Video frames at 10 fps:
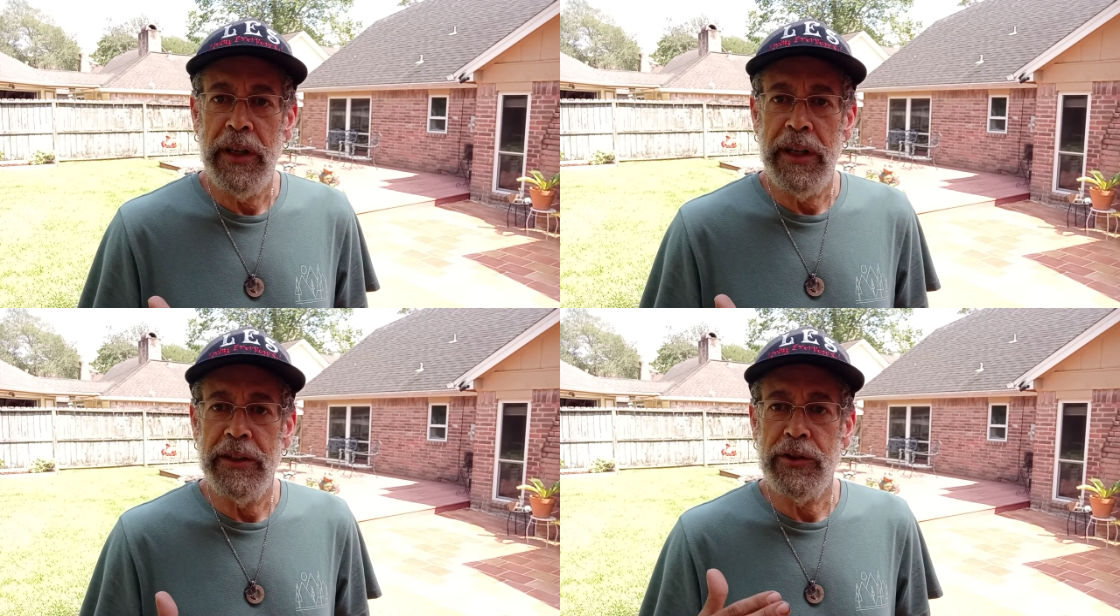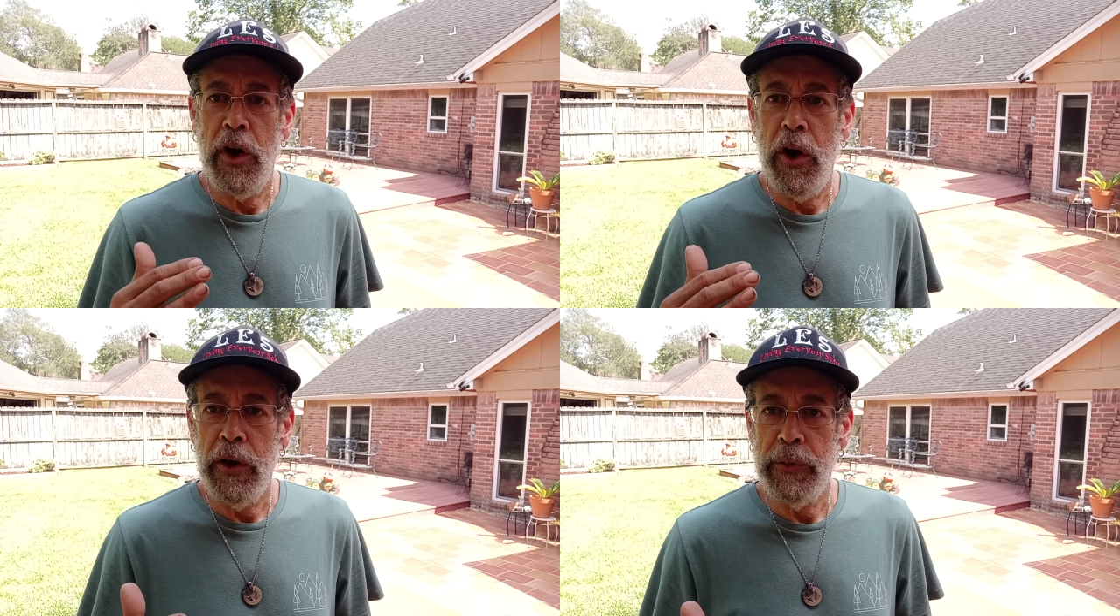It's
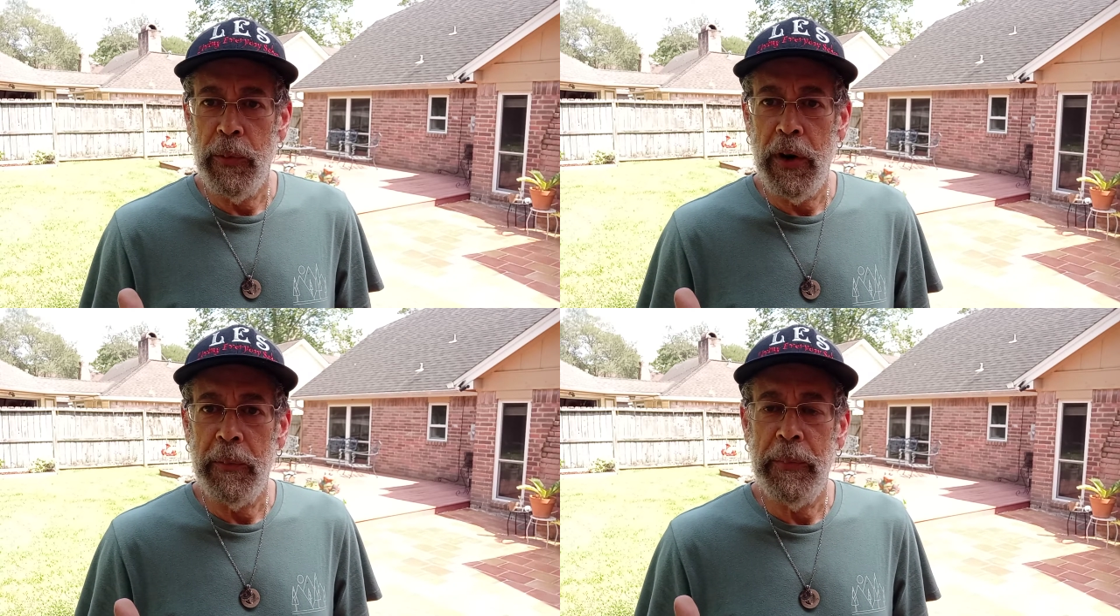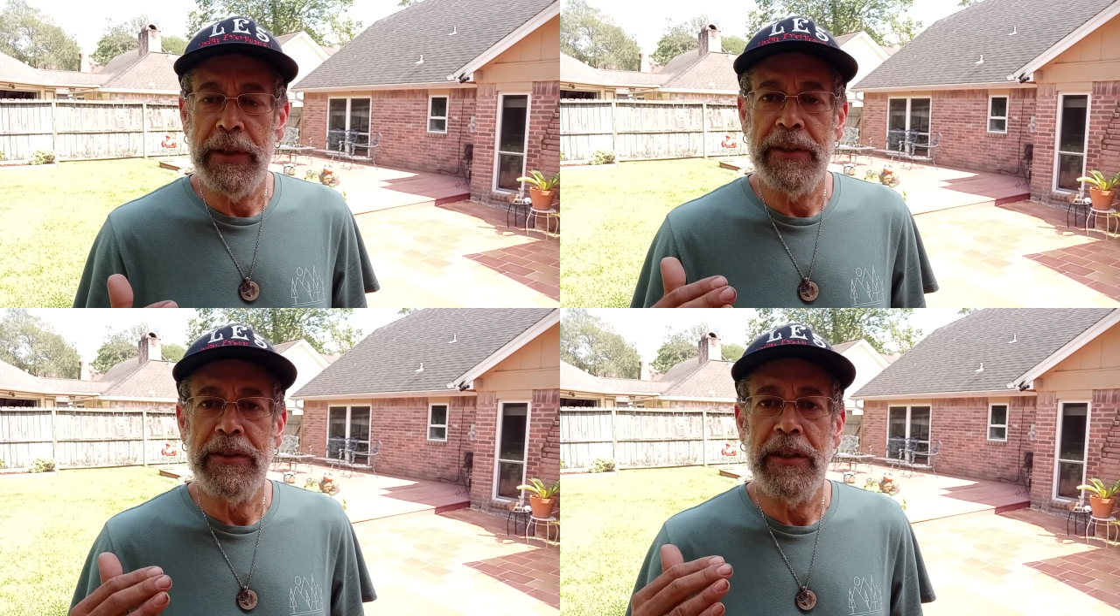hard work,
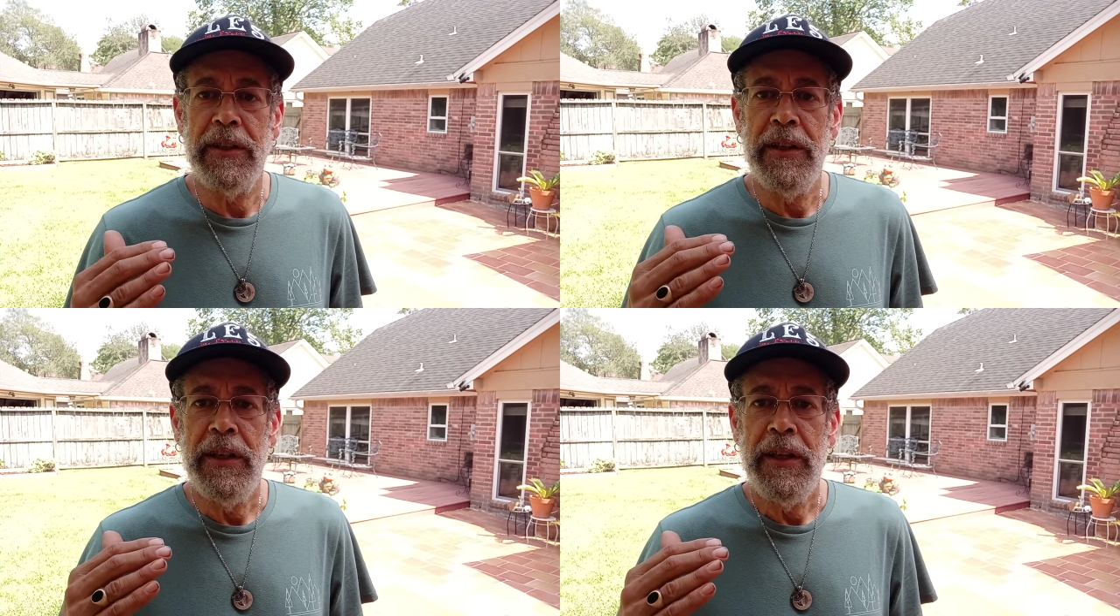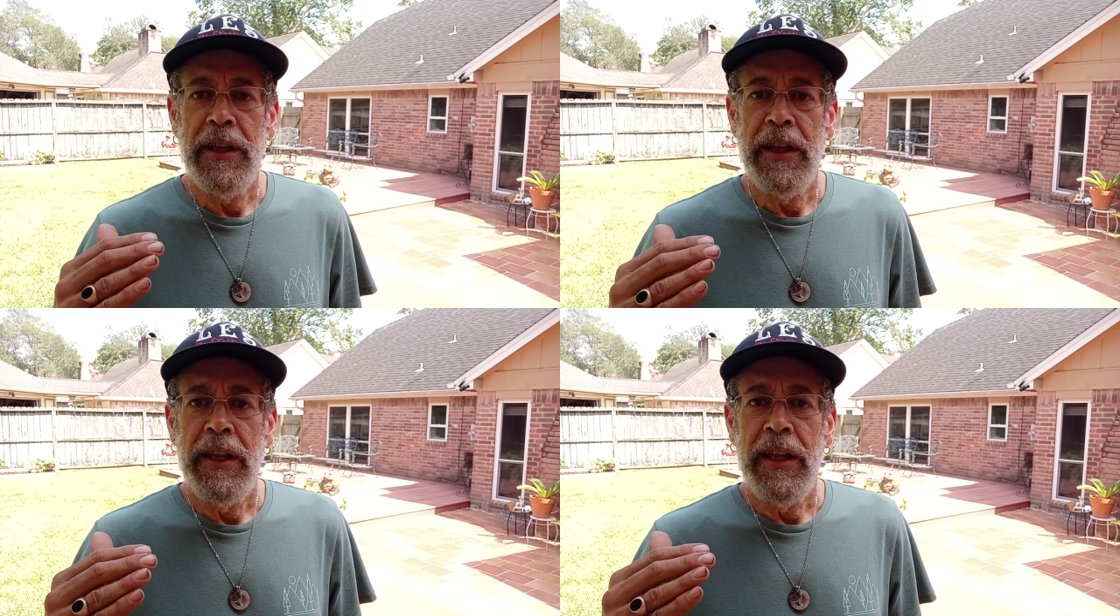but it's a
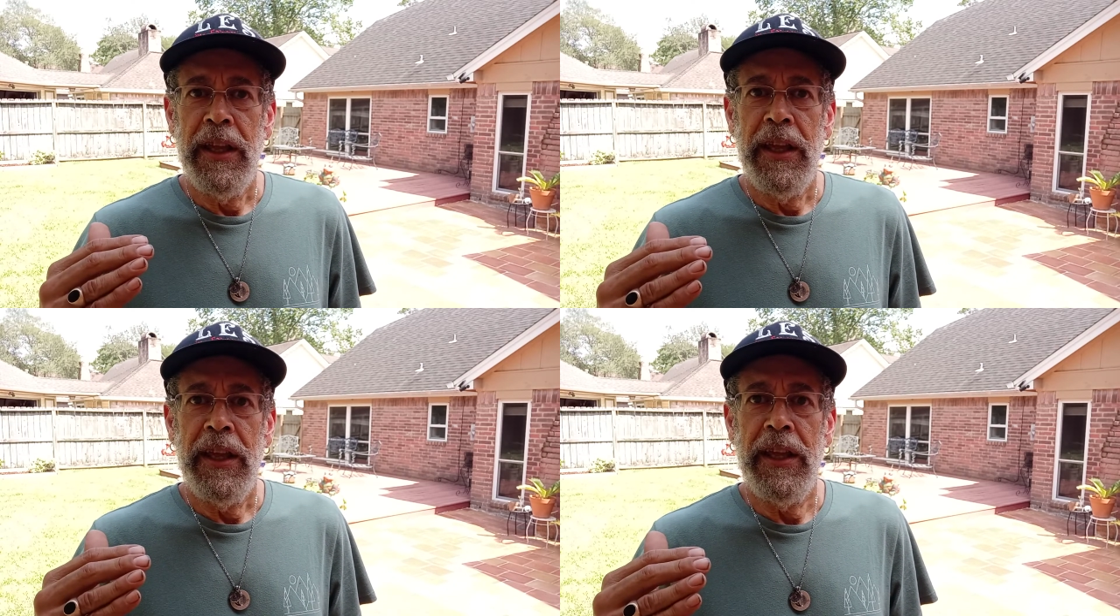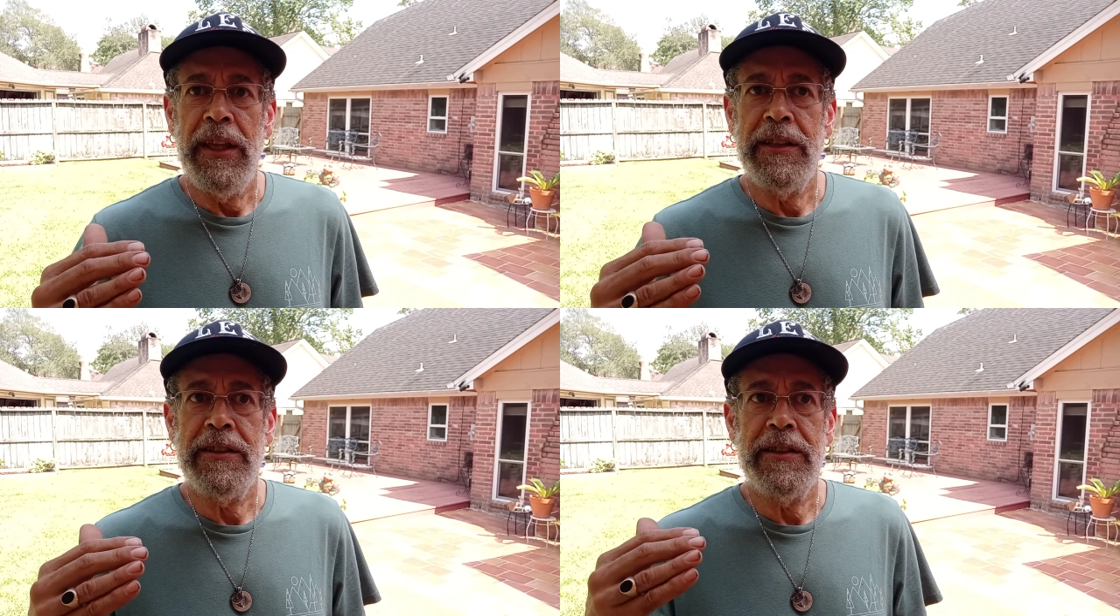
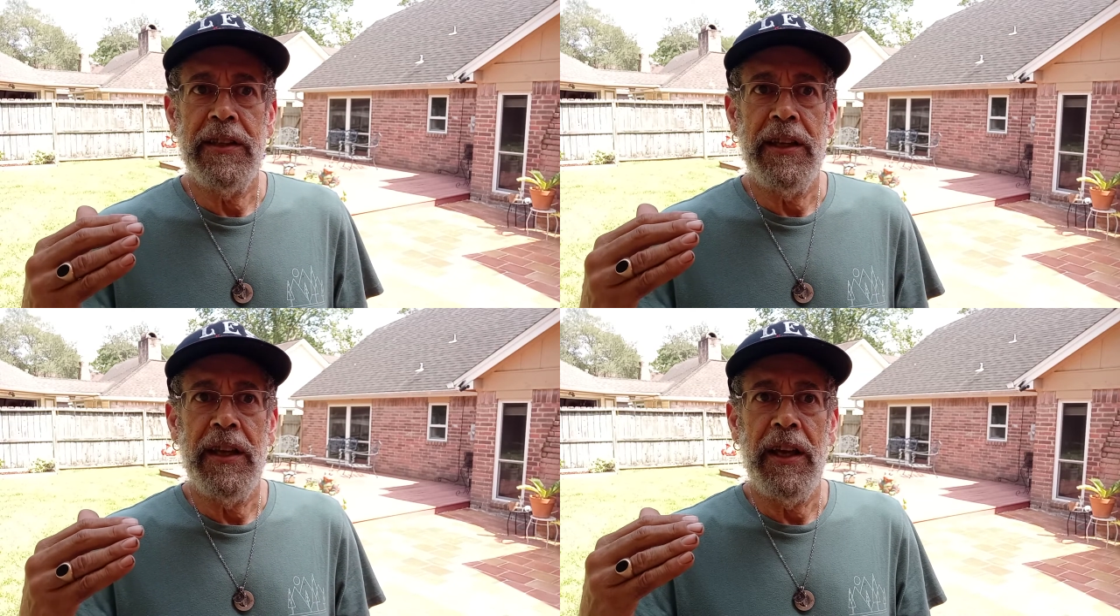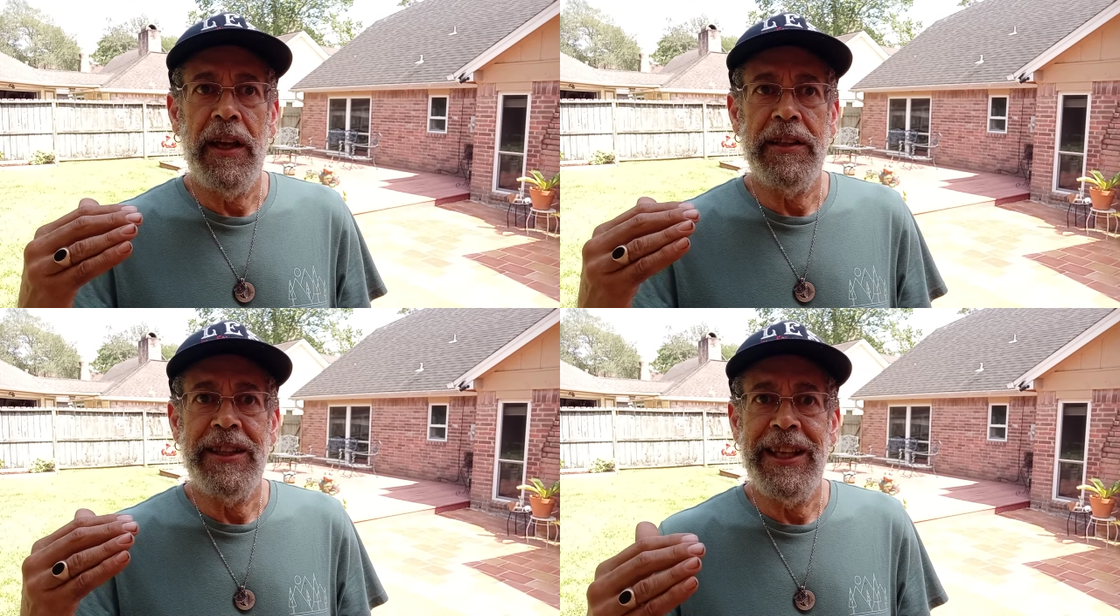it's
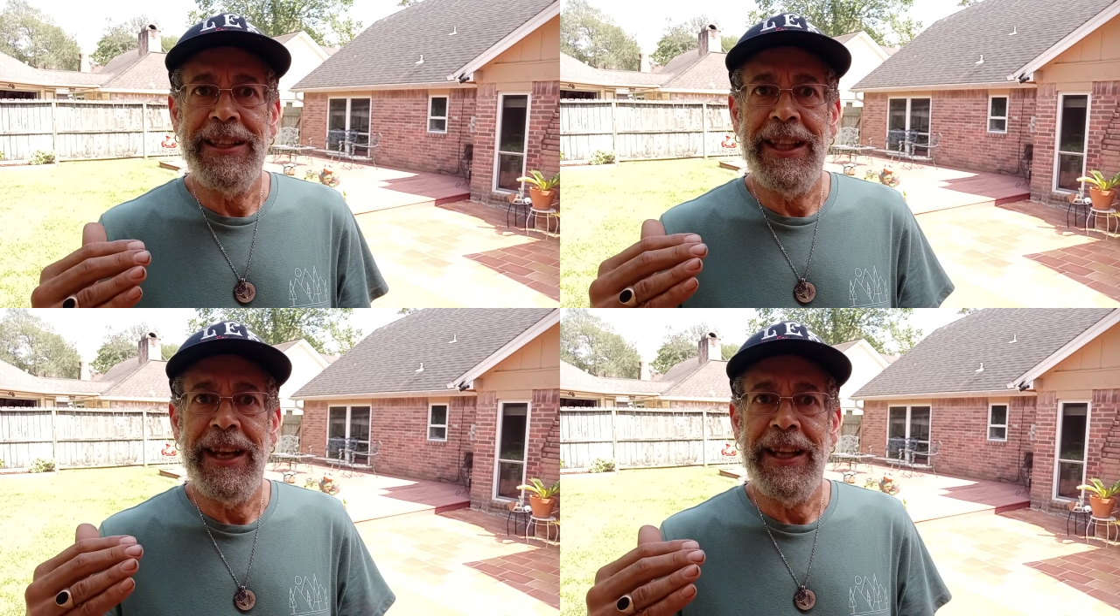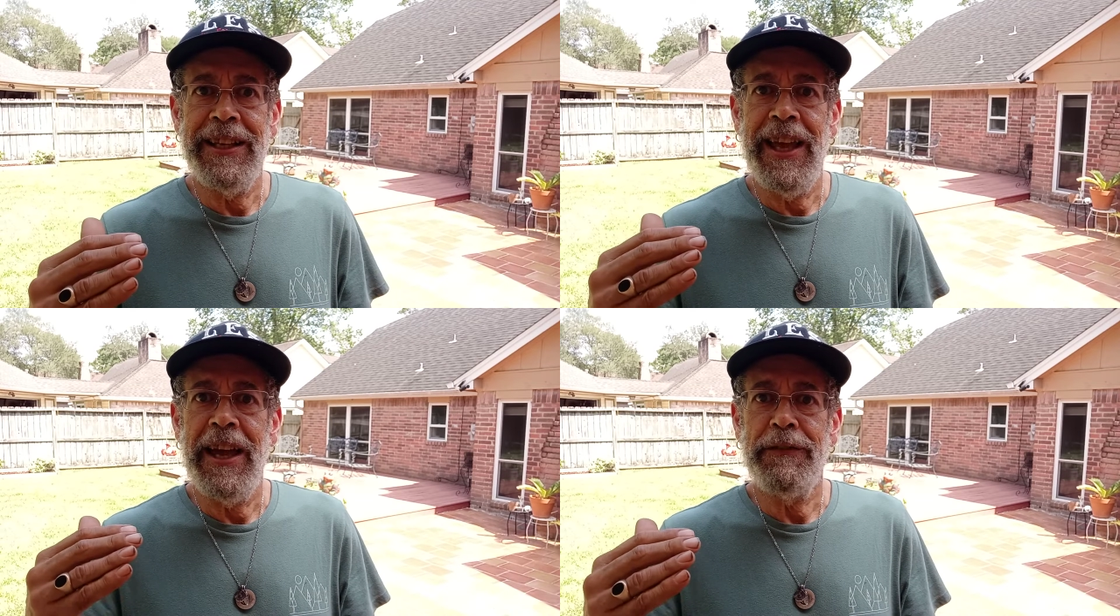a thing that I
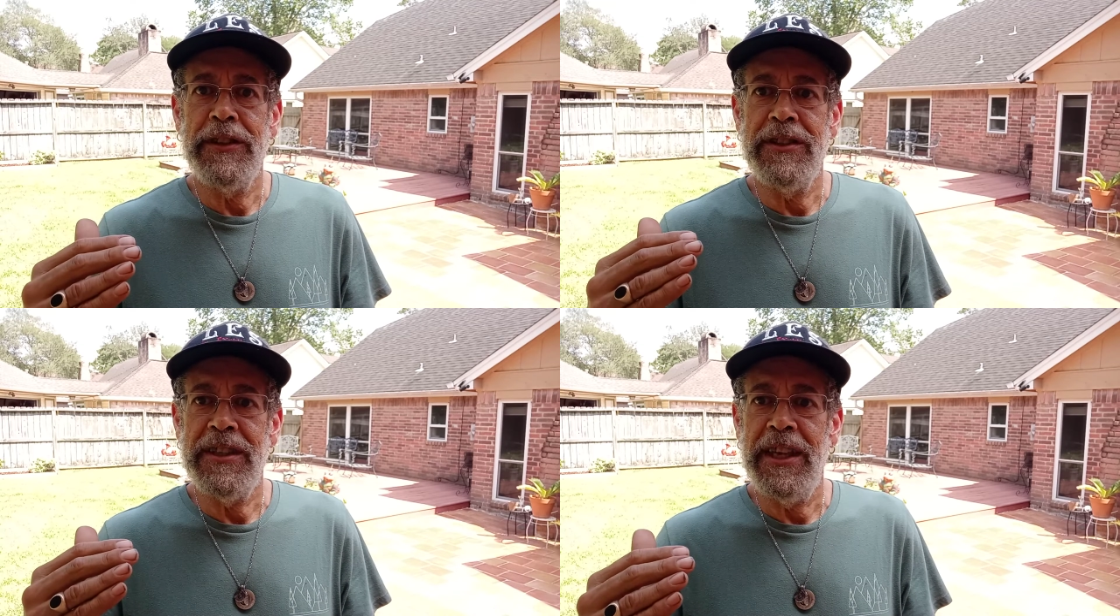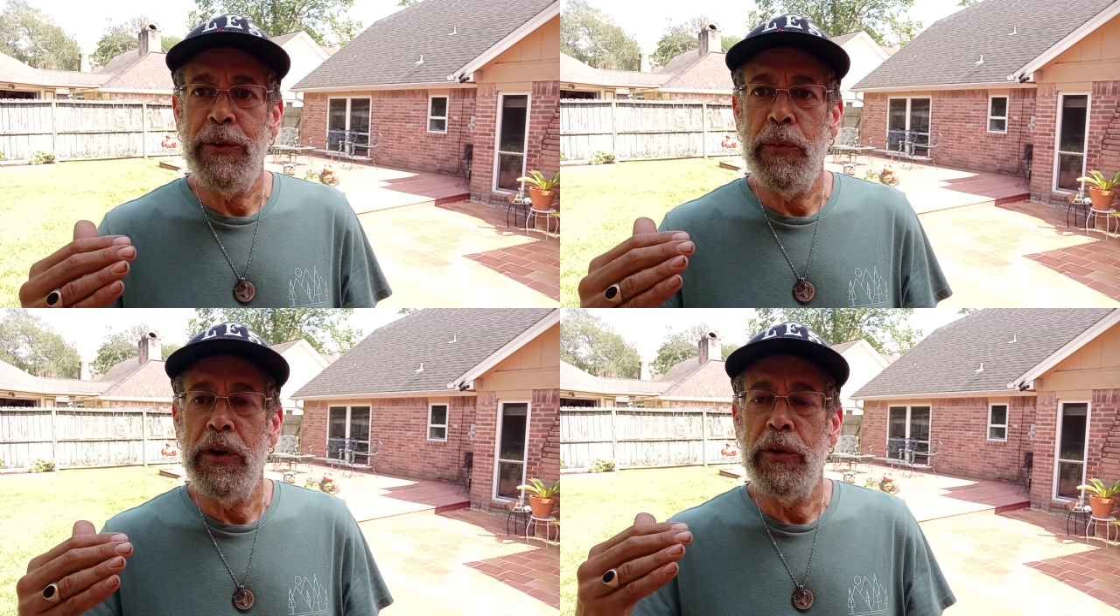have to say,
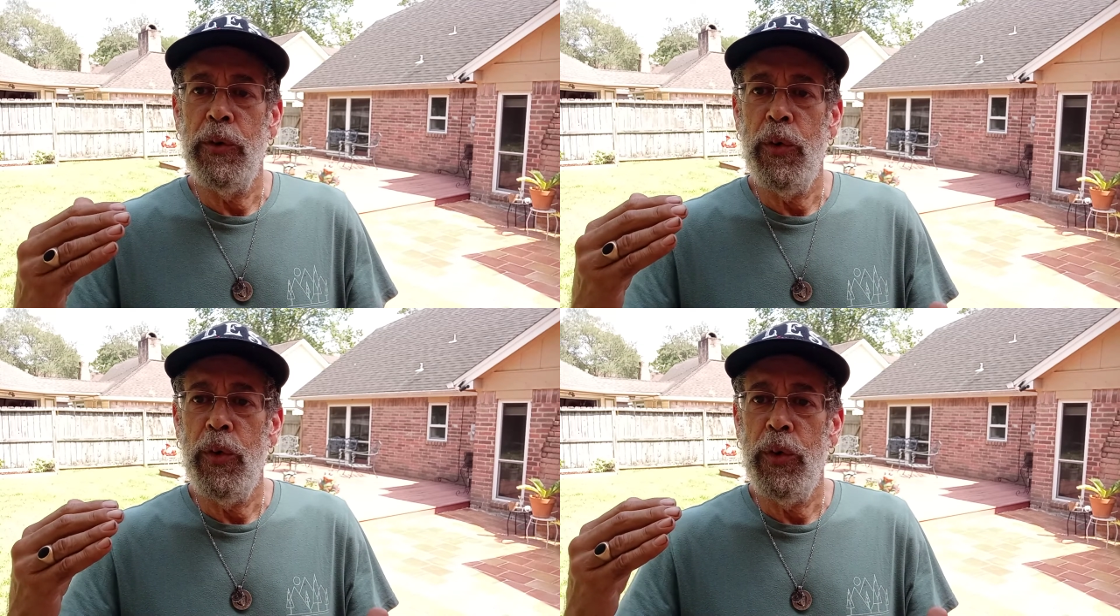well,